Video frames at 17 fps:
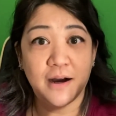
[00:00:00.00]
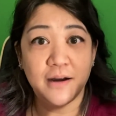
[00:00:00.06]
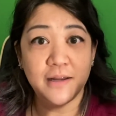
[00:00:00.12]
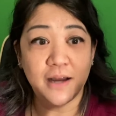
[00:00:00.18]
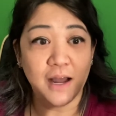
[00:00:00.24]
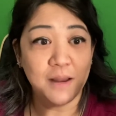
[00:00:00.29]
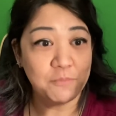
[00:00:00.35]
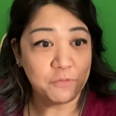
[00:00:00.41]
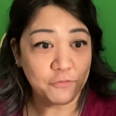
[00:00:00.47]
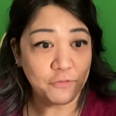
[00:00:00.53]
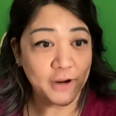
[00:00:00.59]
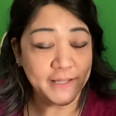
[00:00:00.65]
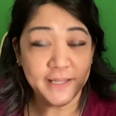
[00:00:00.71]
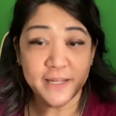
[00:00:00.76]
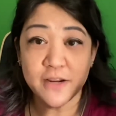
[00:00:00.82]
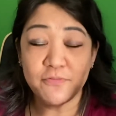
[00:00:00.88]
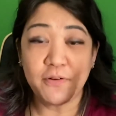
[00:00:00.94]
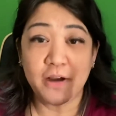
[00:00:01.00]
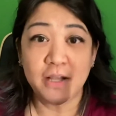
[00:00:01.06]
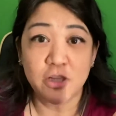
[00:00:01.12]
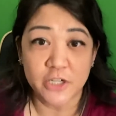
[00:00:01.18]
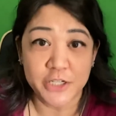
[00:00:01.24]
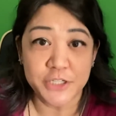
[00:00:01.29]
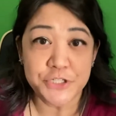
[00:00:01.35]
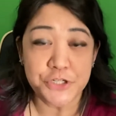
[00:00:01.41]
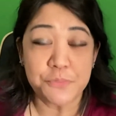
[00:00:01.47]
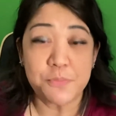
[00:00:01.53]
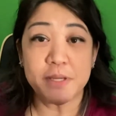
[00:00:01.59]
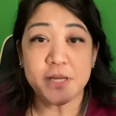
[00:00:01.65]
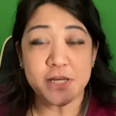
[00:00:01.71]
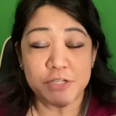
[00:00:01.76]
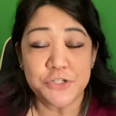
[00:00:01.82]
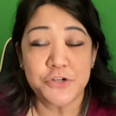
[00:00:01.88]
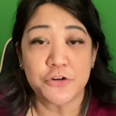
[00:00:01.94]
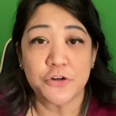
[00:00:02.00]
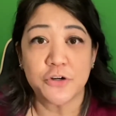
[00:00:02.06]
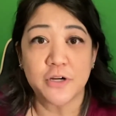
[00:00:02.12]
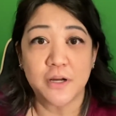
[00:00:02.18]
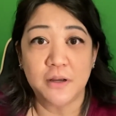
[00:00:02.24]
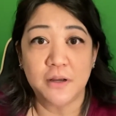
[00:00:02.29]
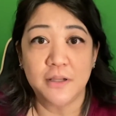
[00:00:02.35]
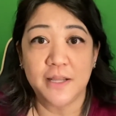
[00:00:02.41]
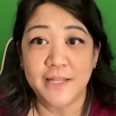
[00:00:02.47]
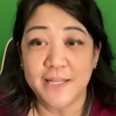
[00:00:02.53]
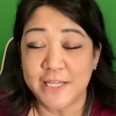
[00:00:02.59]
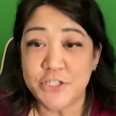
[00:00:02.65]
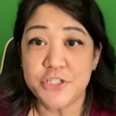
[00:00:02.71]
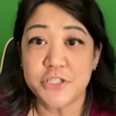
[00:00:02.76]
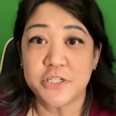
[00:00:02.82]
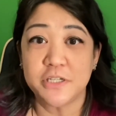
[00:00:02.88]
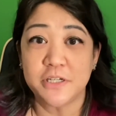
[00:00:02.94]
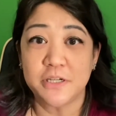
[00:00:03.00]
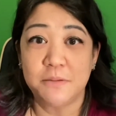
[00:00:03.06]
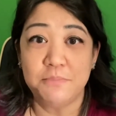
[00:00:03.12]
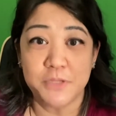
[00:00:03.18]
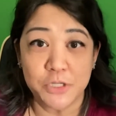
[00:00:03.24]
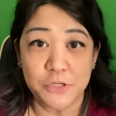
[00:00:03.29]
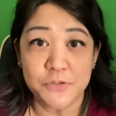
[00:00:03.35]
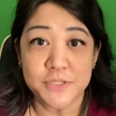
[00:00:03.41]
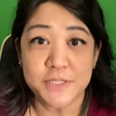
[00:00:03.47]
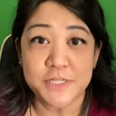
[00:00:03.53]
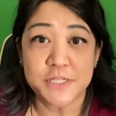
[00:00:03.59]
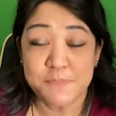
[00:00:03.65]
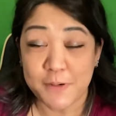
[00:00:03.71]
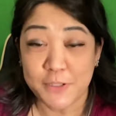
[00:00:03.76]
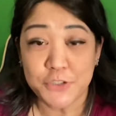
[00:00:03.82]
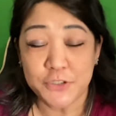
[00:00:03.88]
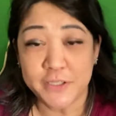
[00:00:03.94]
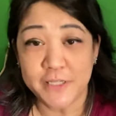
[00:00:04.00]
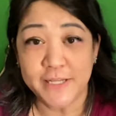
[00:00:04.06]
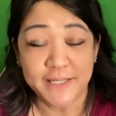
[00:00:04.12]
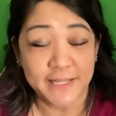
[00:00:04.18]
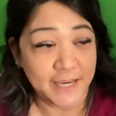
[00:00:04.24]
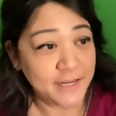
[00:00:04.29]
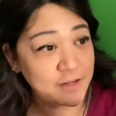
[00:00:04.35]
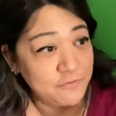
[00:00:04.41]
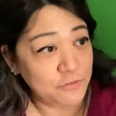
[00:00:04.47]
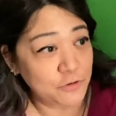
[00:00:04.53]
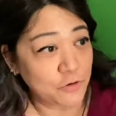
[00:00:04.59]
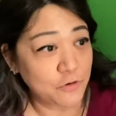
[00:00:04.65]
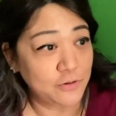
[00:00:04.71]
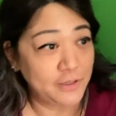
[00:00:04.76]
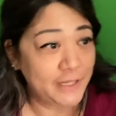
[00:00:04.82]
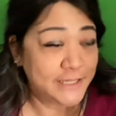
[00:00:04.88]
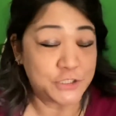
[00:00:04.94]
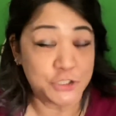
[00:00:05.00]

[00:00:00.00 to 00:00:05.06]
I'm afraid that if I look at you because you're alleging abuse, and especially in light of your like